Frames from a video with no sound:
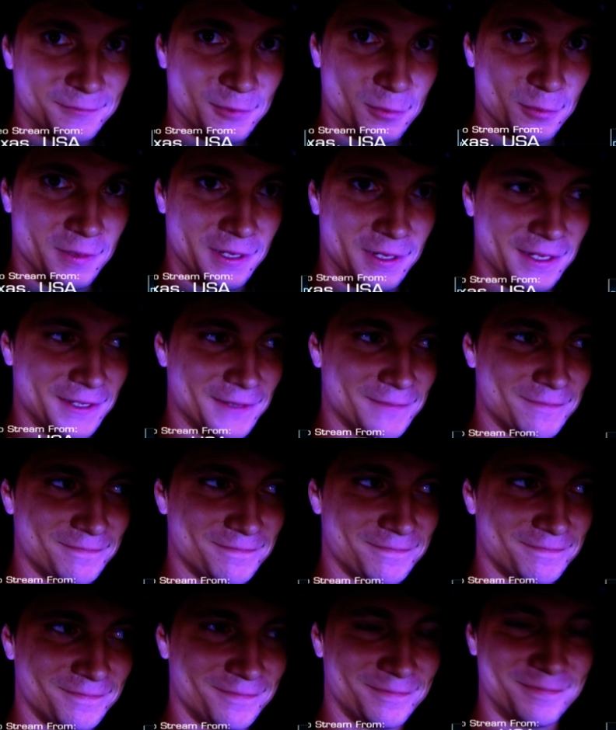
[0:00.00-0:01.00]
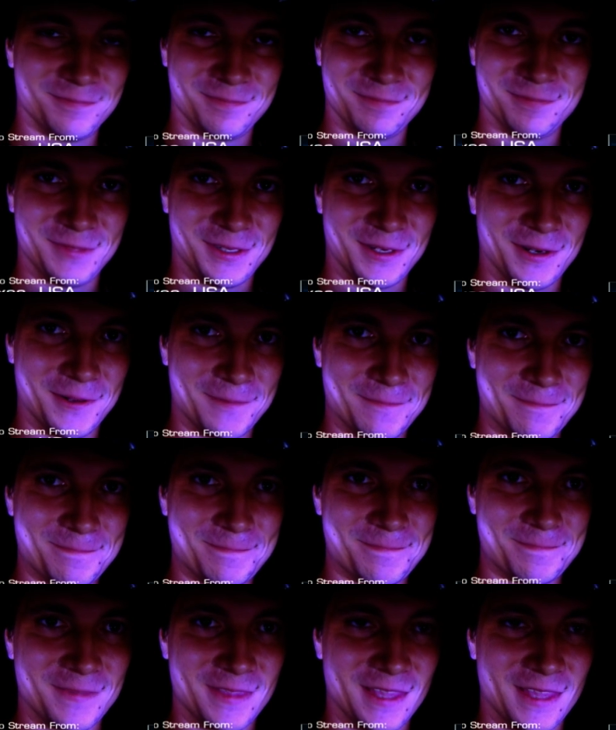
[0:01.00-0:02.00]
you know,
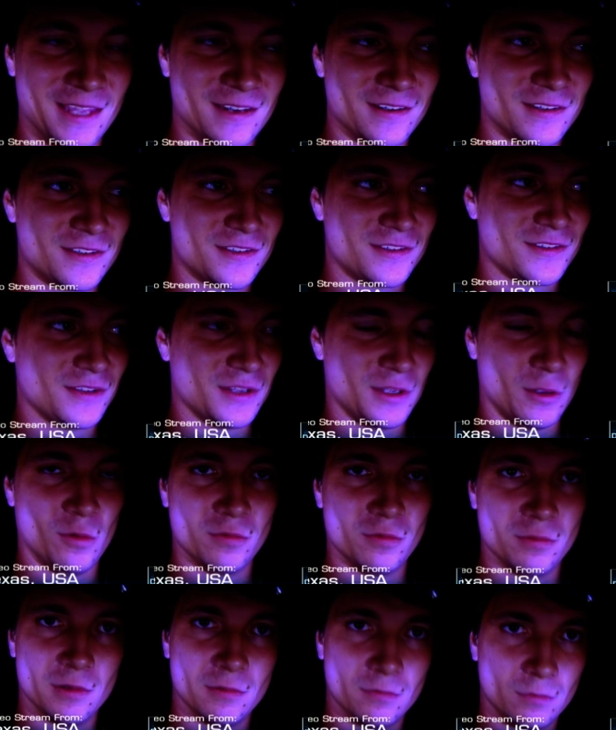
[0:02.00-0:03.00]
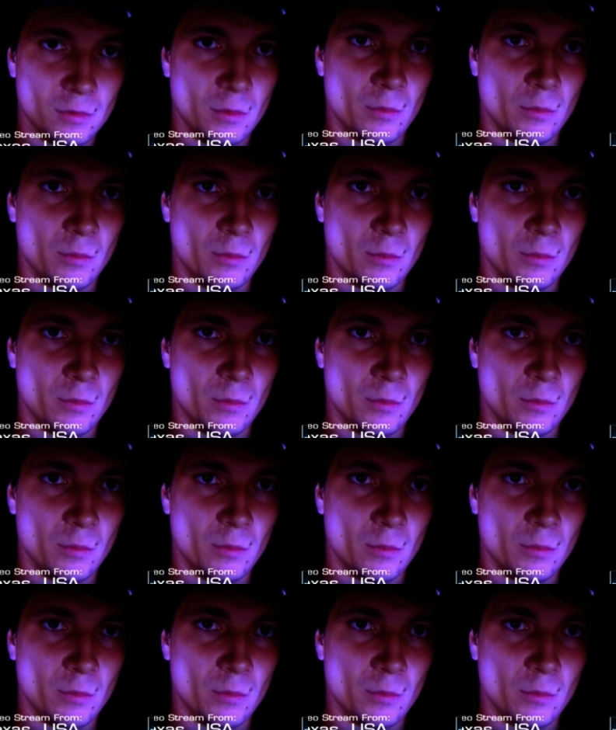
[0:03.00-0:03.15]
that's the ultimate.